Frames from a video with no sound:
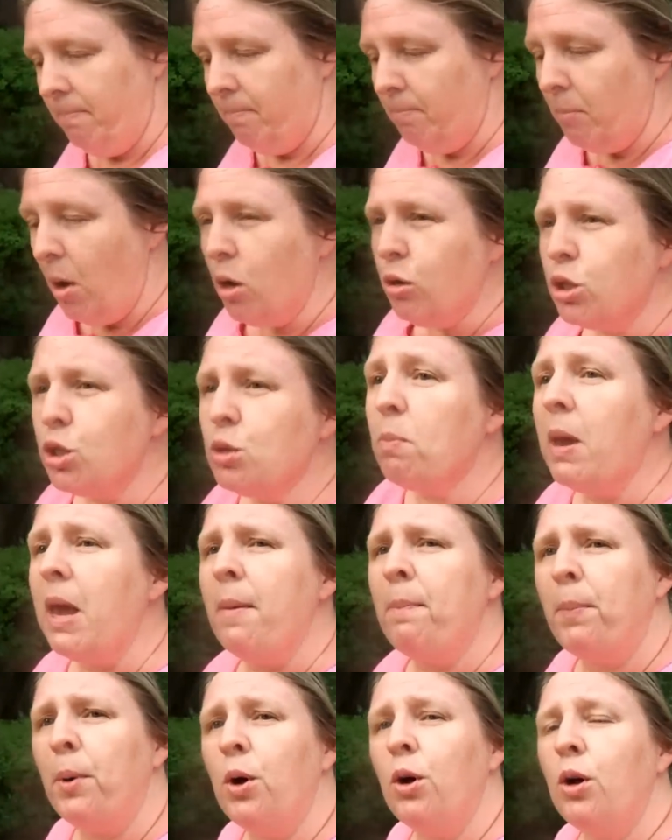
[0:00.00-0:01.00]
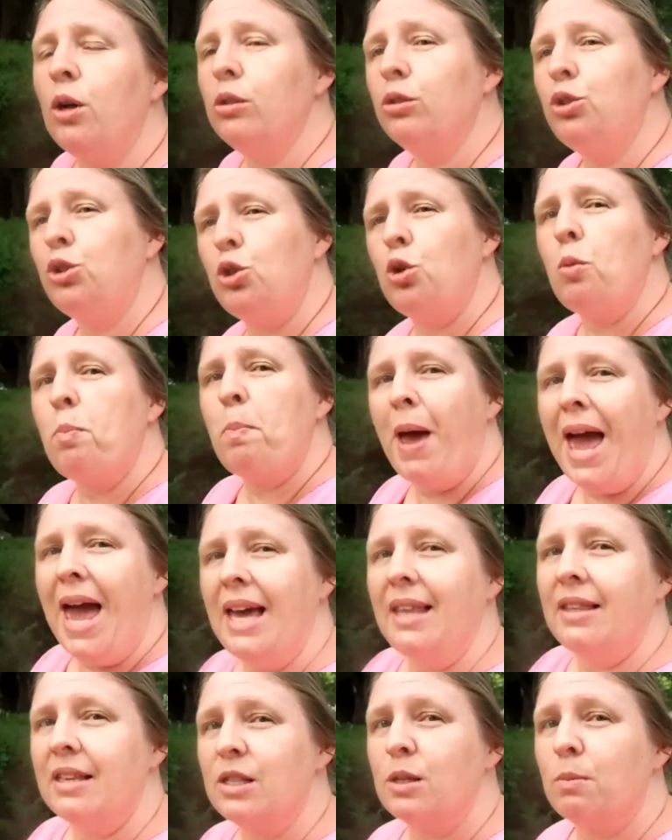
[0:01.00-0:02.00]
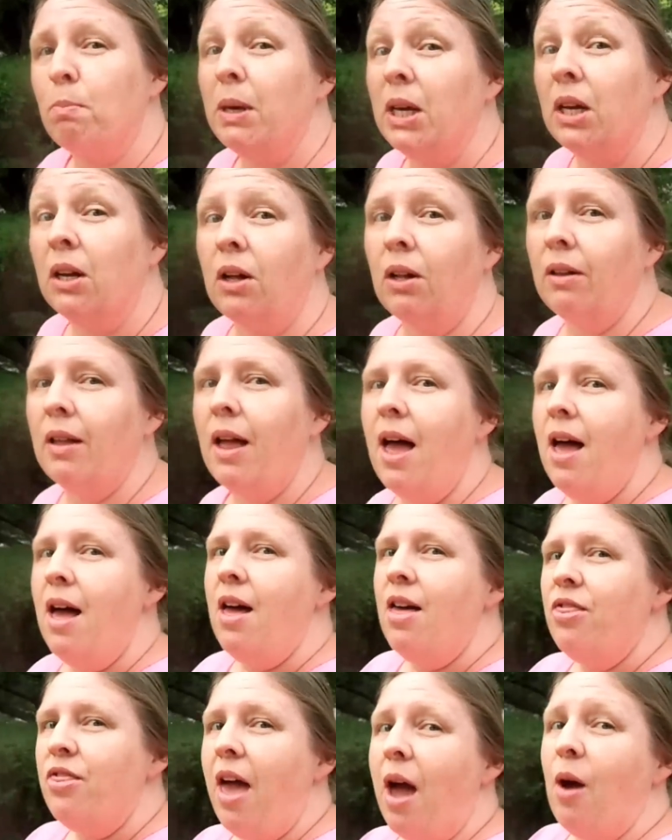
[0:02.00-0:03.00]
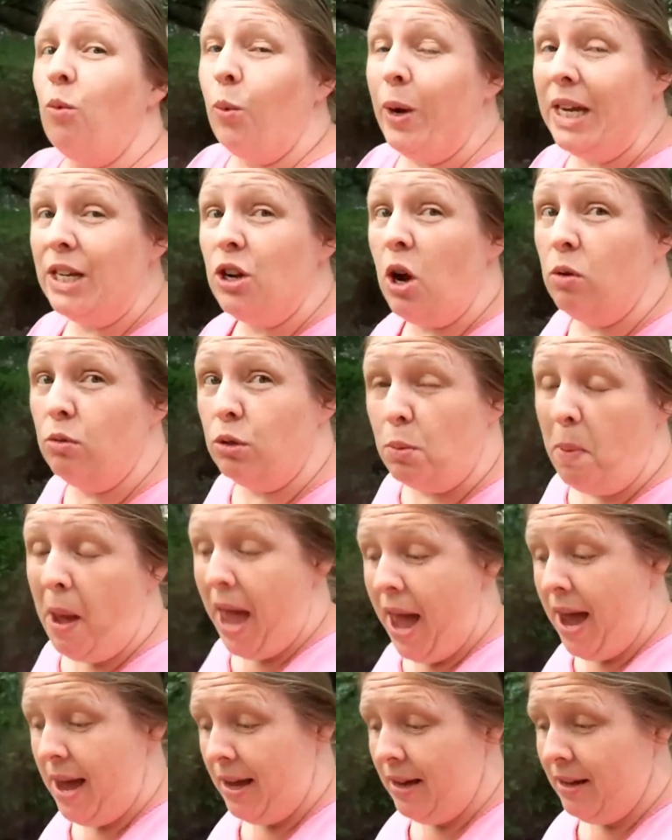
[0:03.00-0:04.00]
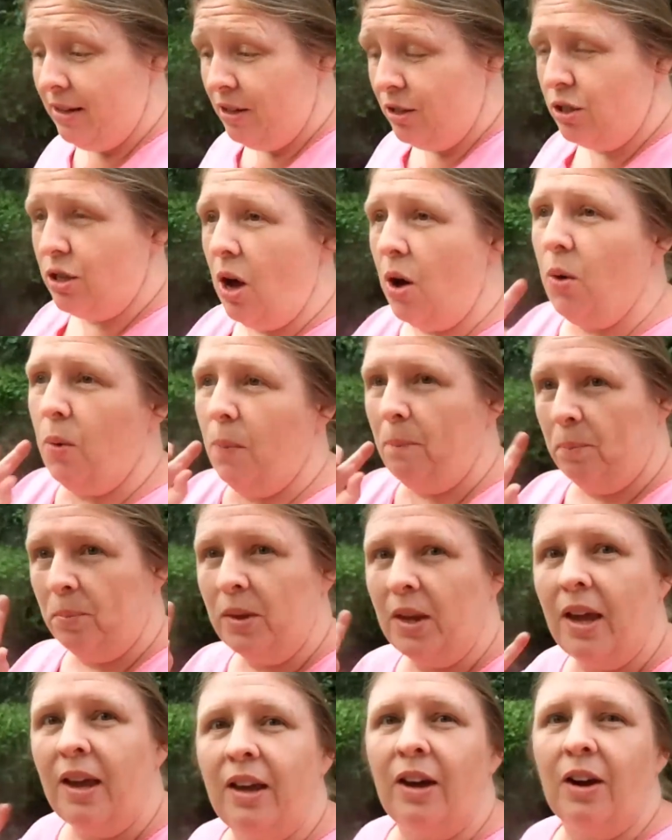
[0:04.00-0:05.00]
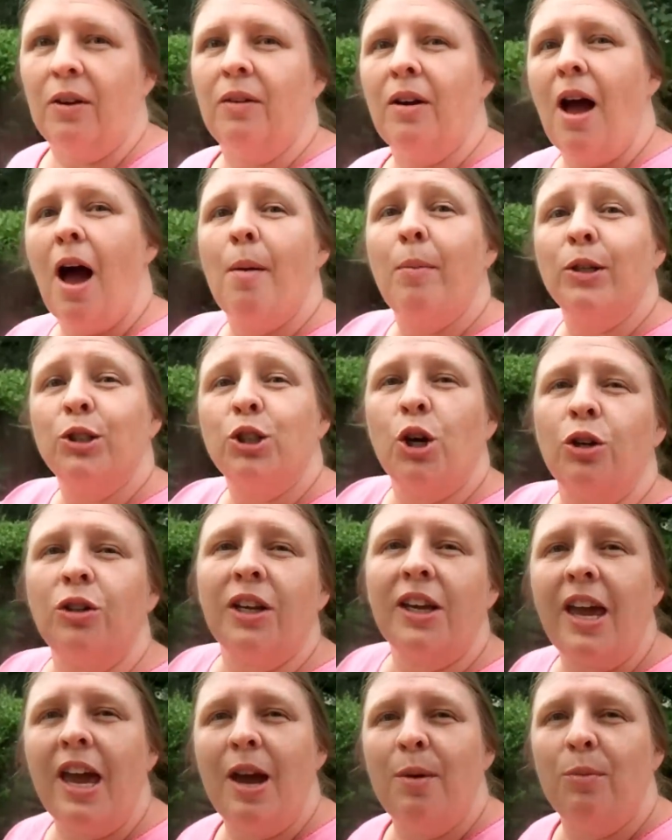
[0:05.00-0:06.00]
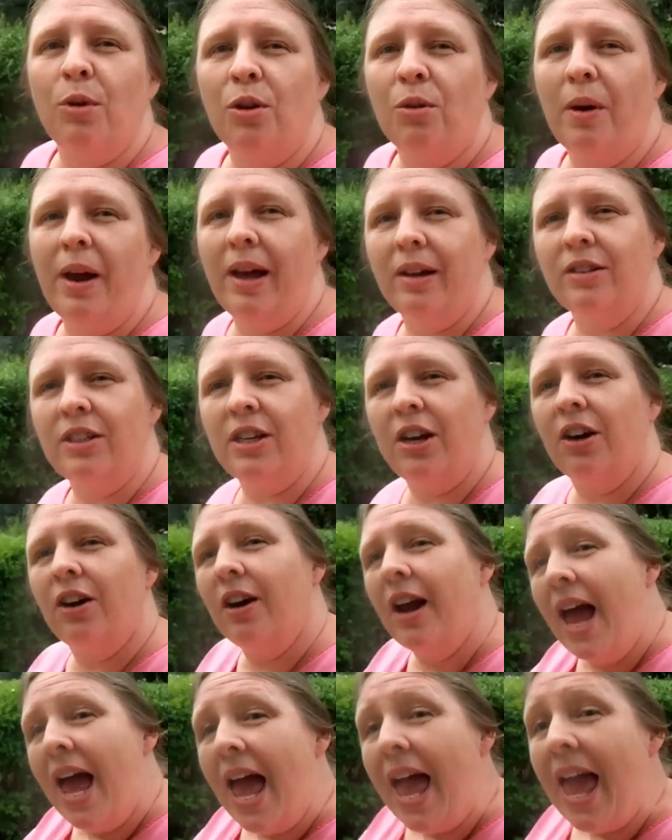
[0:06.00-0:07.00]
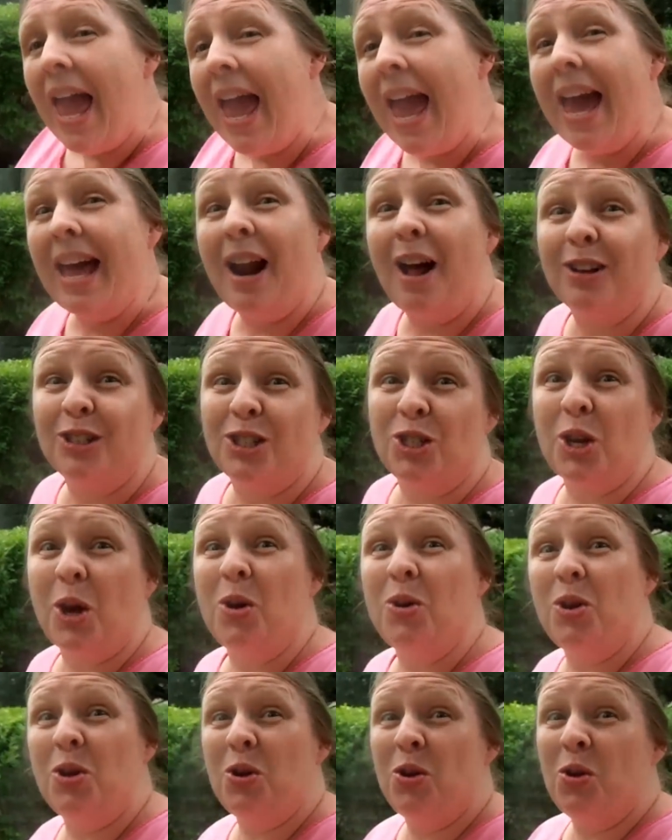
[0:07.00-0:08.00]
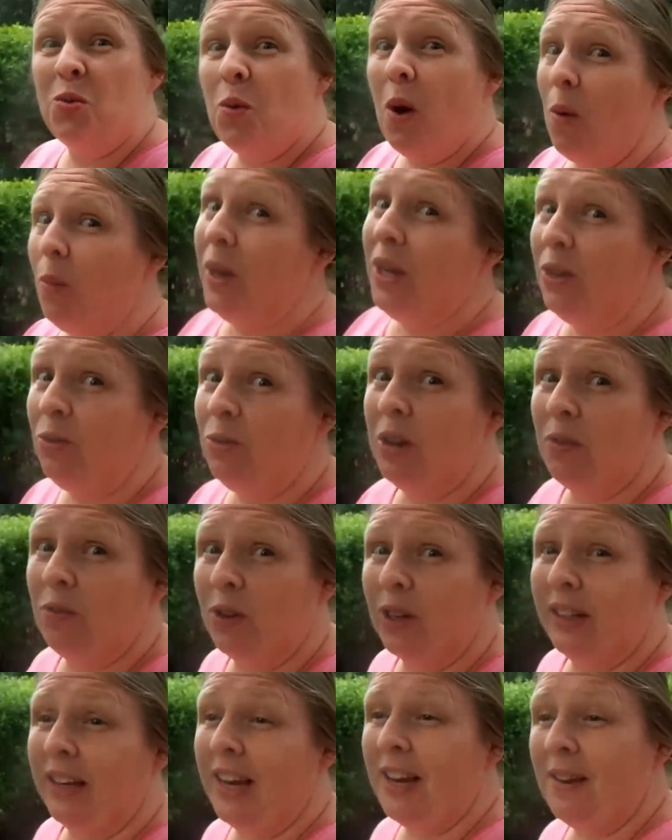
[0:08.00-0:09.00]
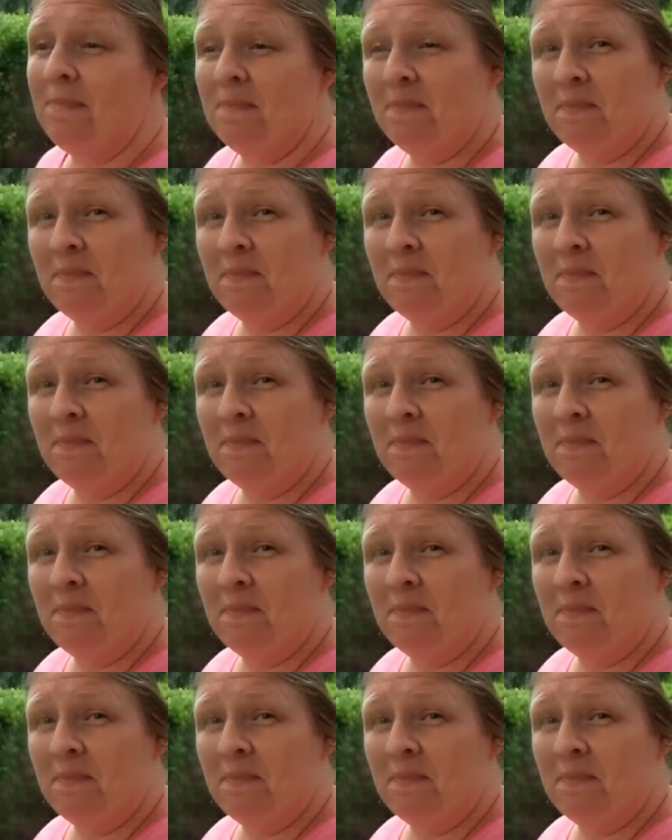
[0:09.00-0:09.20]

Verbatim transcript: most people do pay this bill that we don't pay. So here, I'm gonna turn the camera around here and I'll show you what we do differently.